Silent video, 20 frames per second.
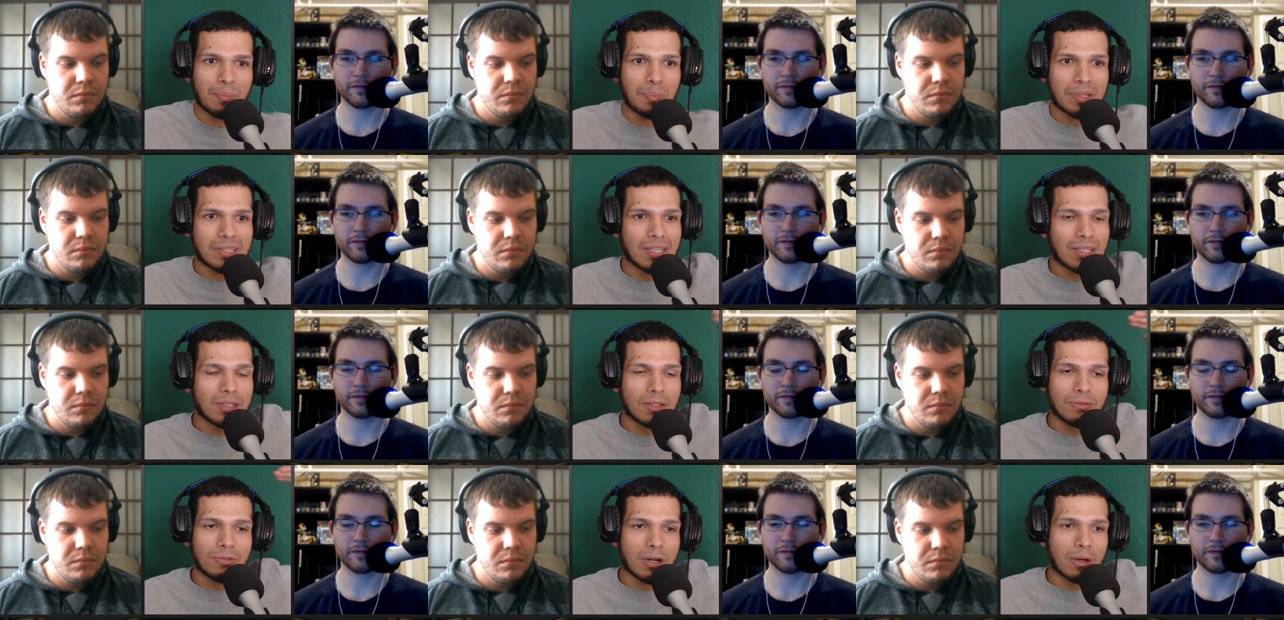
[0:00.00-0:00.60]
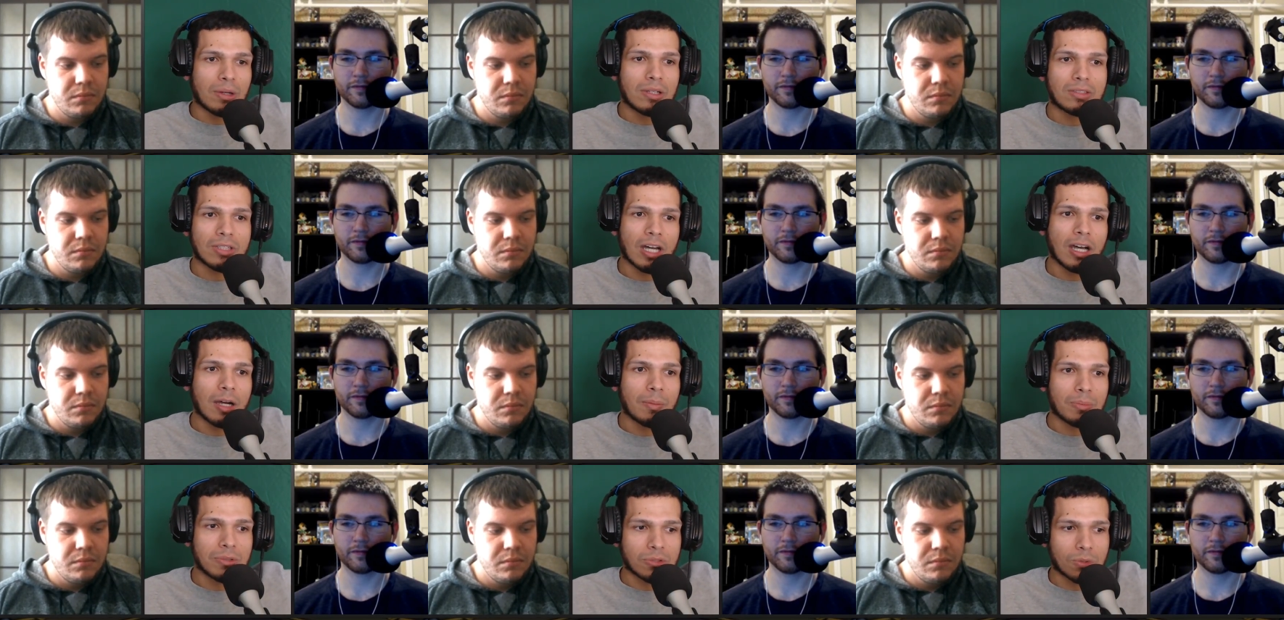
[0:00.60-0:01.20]
Speaker 1: but then the very
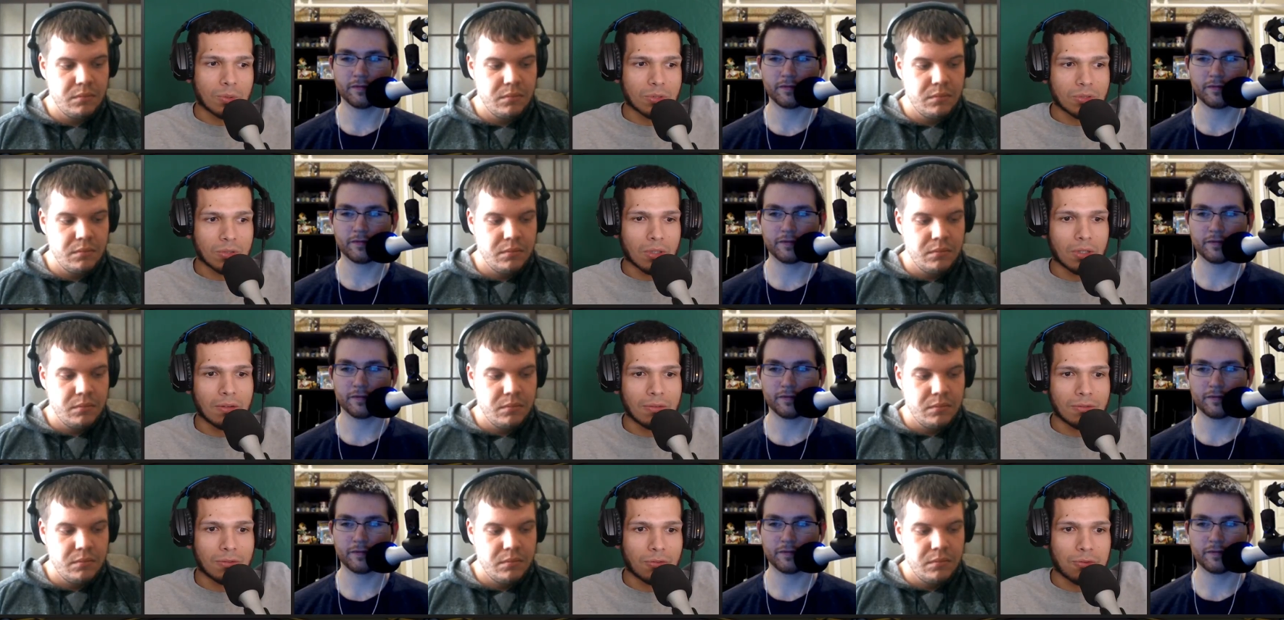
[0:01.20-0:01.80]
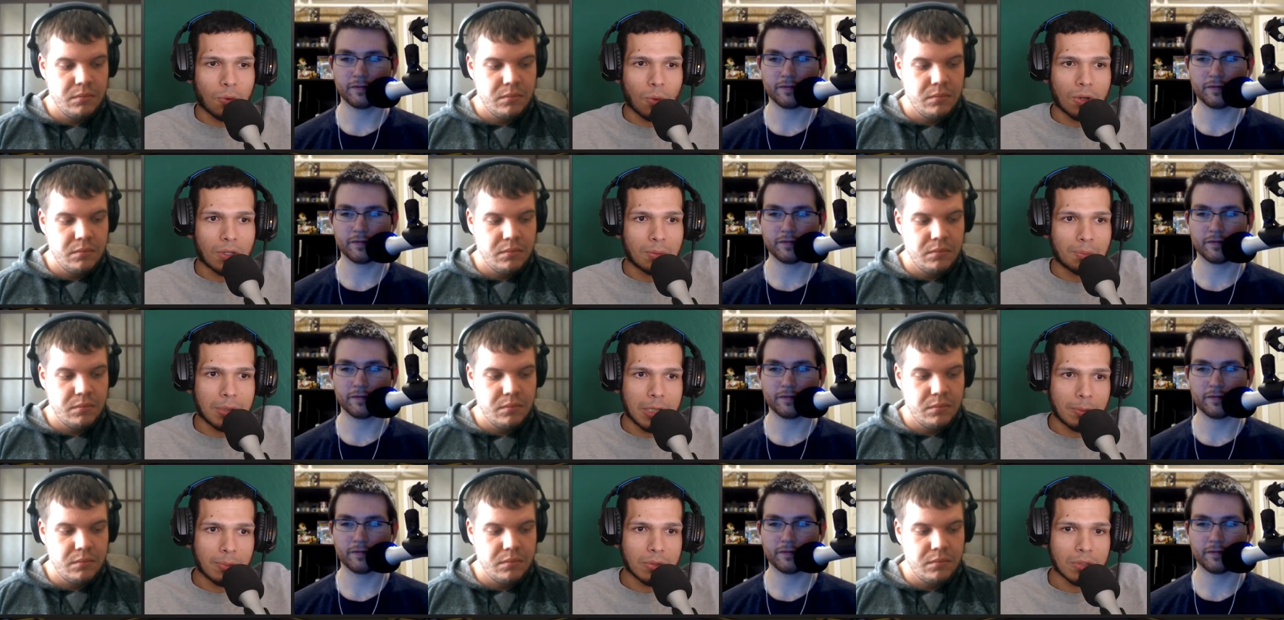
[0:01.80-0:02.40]
top is reserved for the
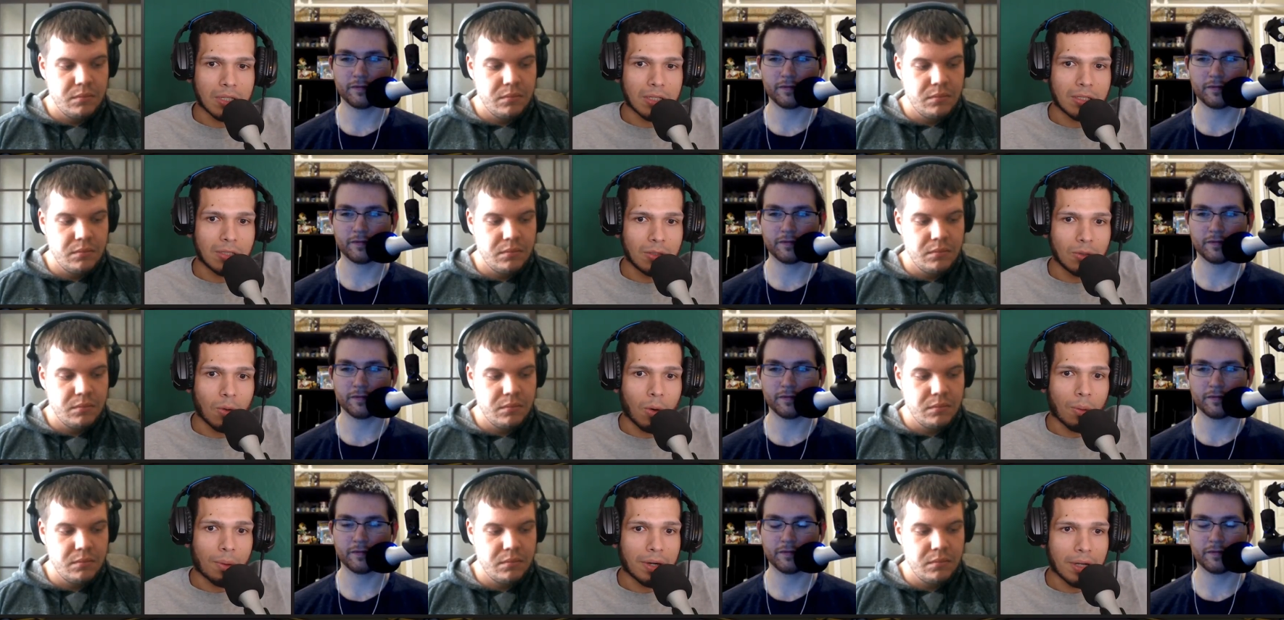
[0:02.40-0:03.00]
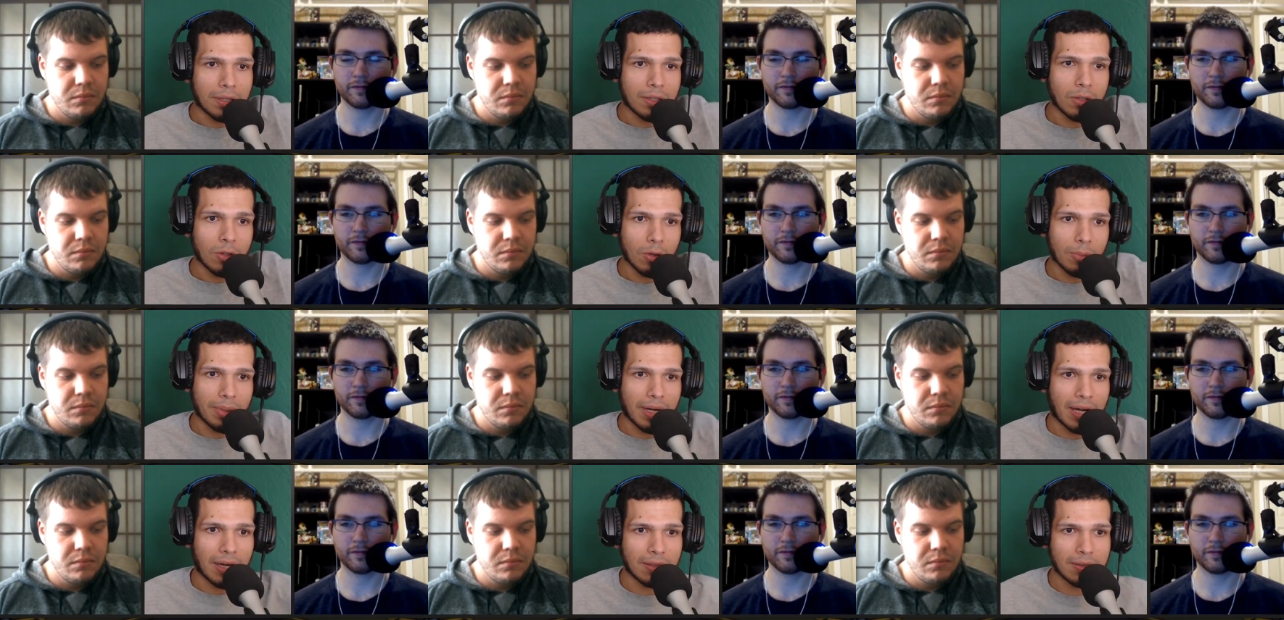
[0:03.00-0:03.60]
people that you already knew
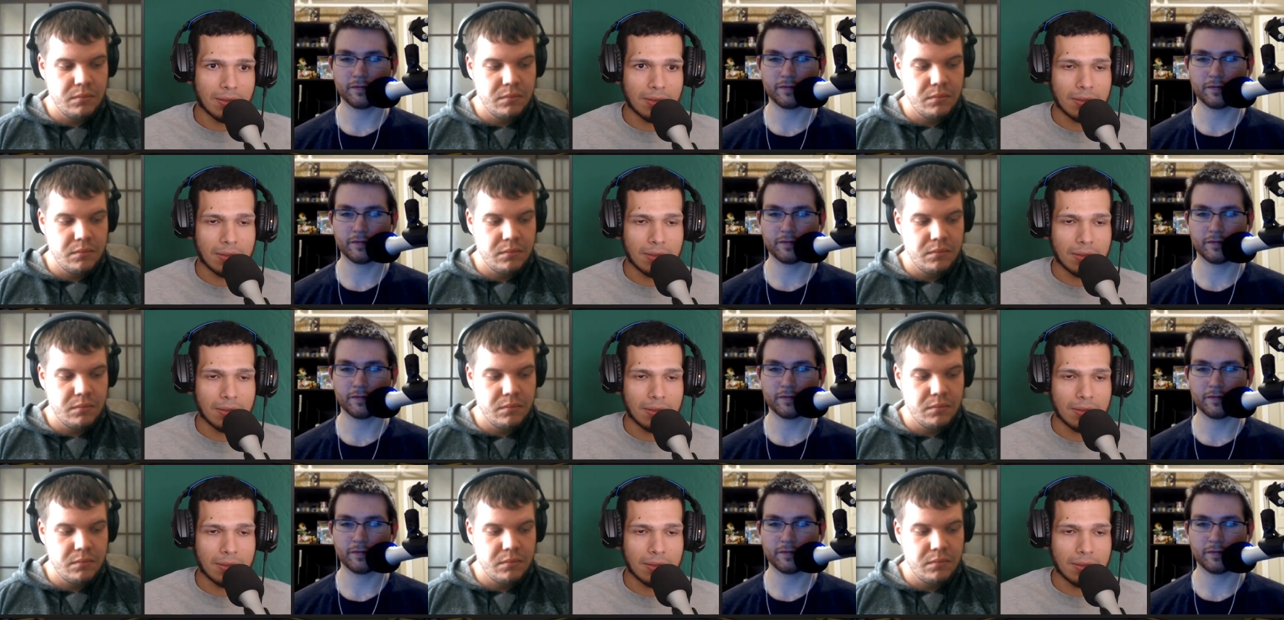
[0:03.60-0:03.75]
about.